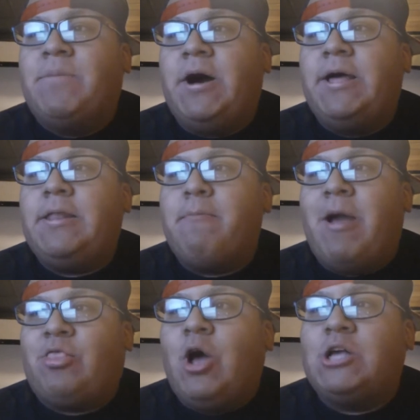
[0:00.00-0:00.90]
But
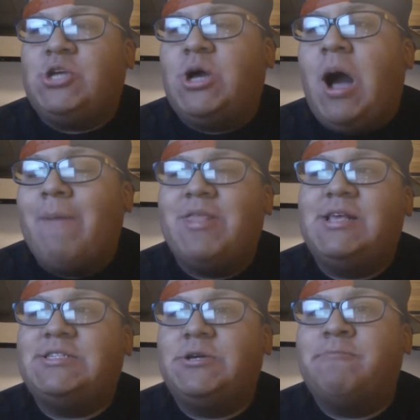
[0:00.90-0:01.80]
my thoughts on
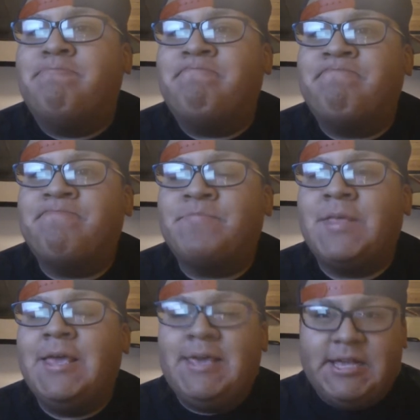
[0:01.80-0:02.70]
communism,
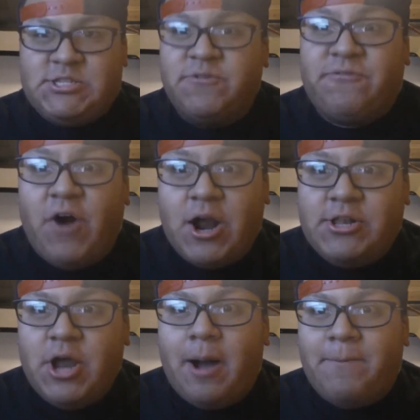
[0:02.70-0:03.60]
it's
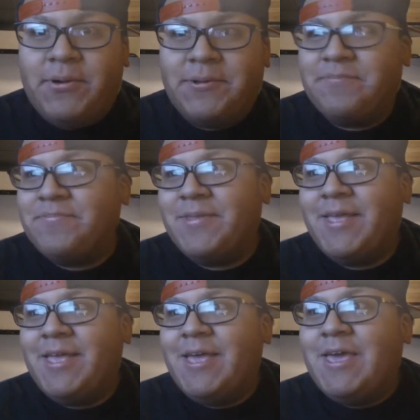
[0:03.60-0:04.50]
fucked up.
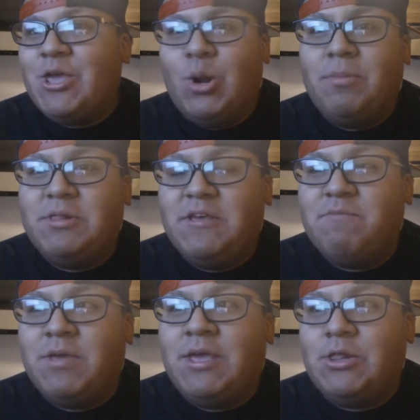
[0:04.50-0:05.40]
You don't believe
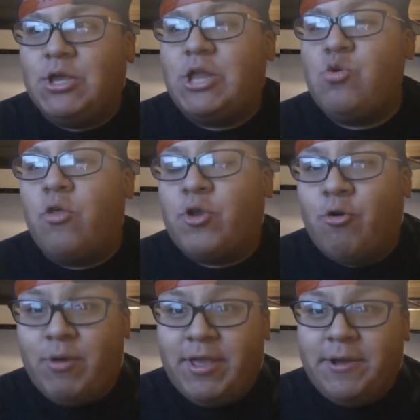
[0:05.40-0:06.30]
me? Look at North
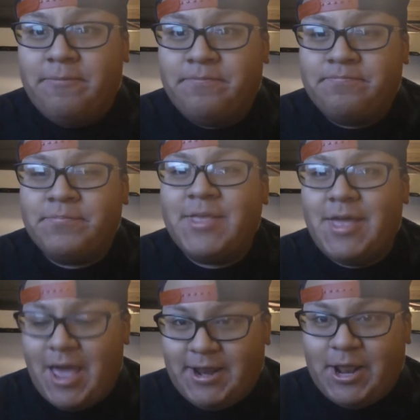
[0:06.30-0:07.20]
Korea.
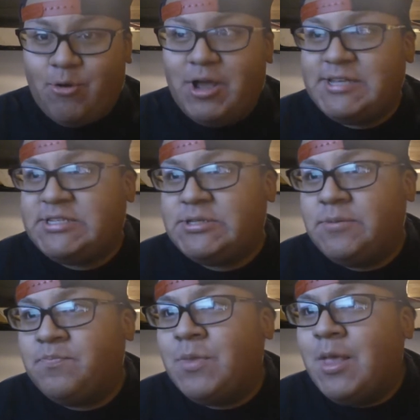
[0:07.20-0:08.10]
I digress.
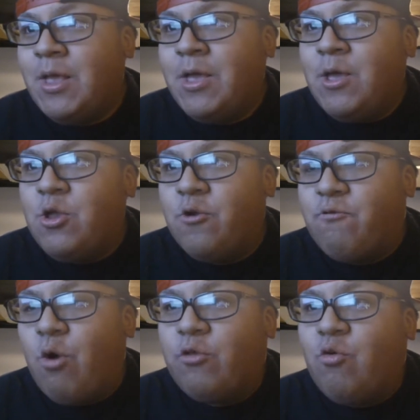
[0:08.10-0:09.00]
Your
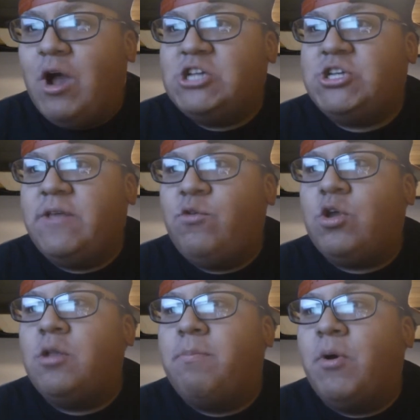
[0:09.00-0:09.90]
fourth question If you
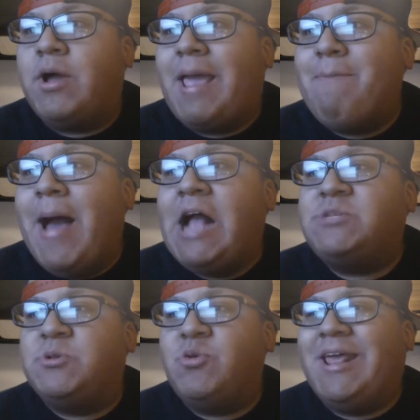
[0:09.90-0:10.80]
could book a
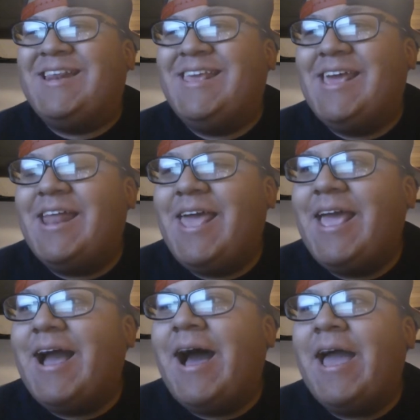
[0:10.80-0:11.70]
match between a
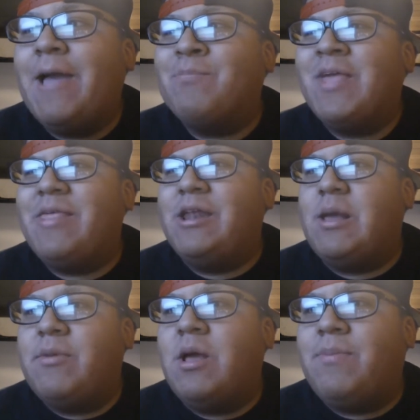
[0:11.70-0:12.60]
TNA guy and a
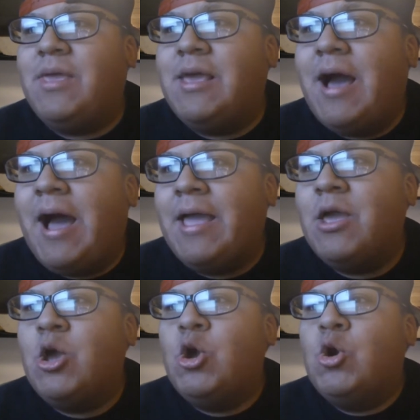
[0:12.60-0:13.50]
WWE guy,
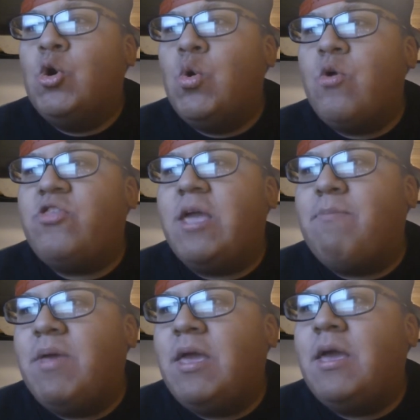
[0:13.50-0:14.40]
who would they
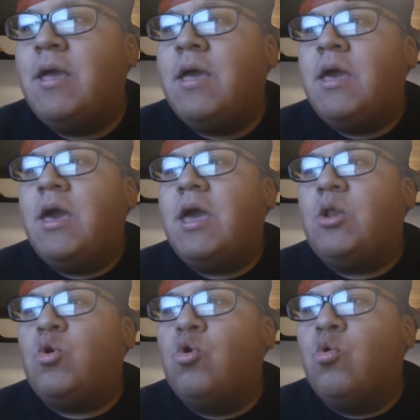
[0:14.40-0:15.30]
be
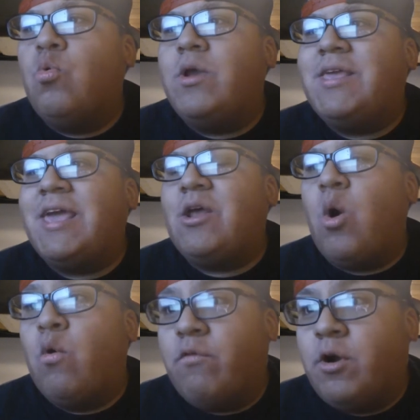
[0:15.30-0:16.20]
and who would get
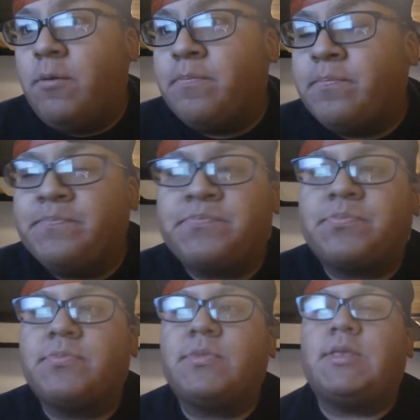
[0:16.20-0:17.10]
over?
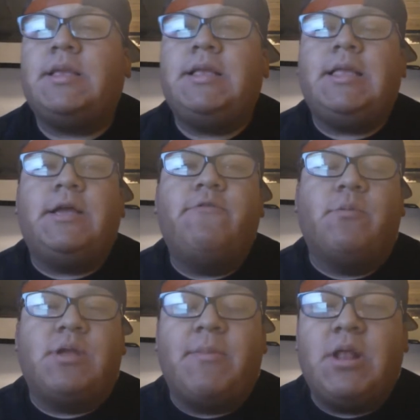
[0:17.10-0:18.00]

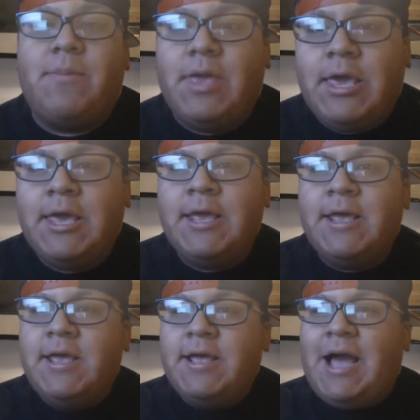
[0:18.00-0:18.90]
From WWE,
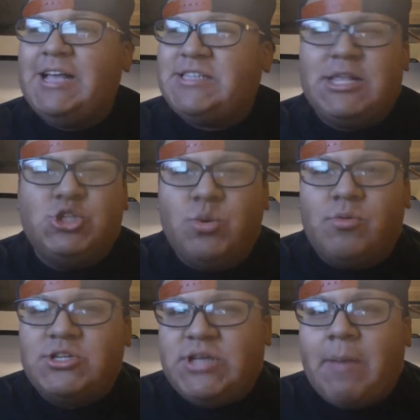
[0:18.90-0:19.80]
I said this
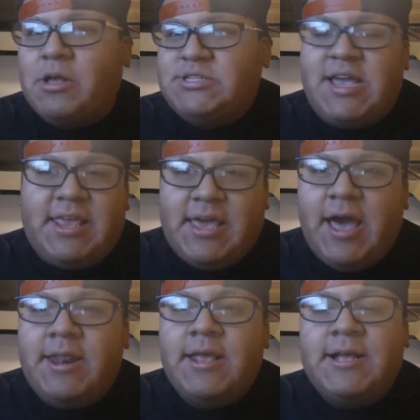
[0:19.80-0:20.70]
numerous times, I'll say it
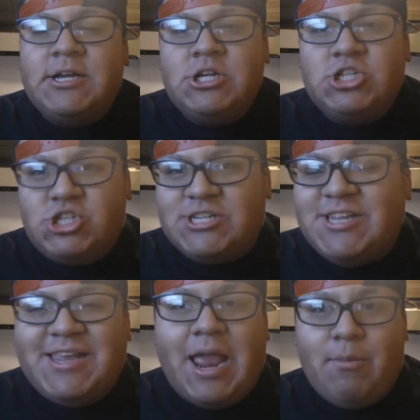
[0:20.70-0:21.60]
again
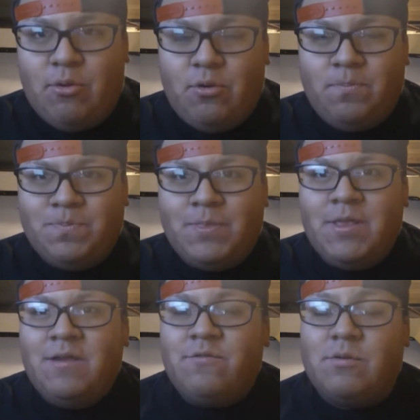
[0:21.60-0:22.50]
Justin Gabriel.
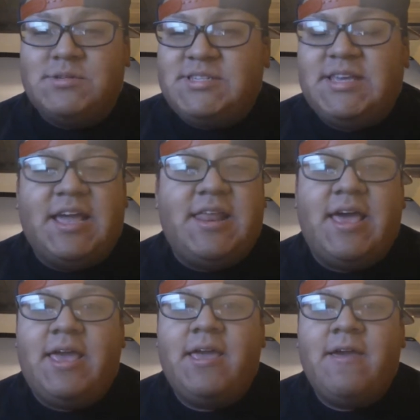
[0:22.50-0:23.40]
From
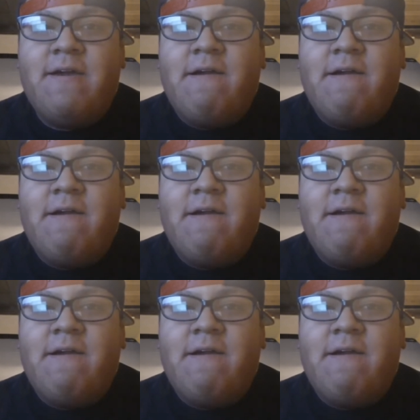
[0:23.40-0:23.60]
TNA,